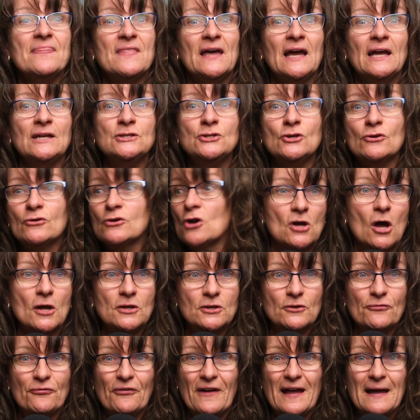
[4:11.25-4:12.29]
And then you call
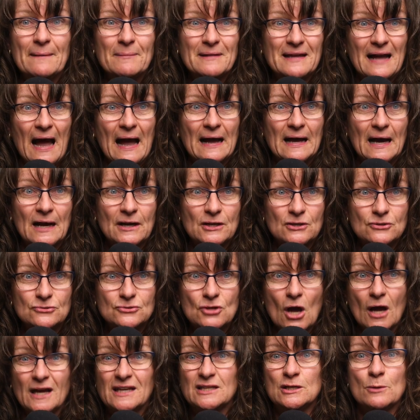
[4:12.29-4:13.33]
your family. I got a new
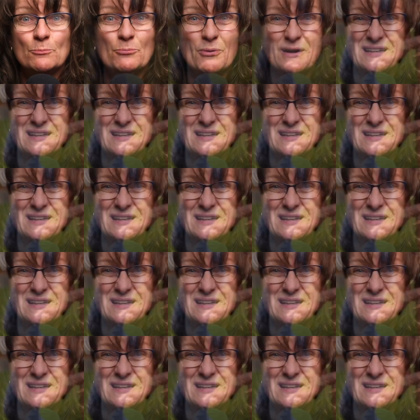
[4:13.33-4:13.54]
dog. Can you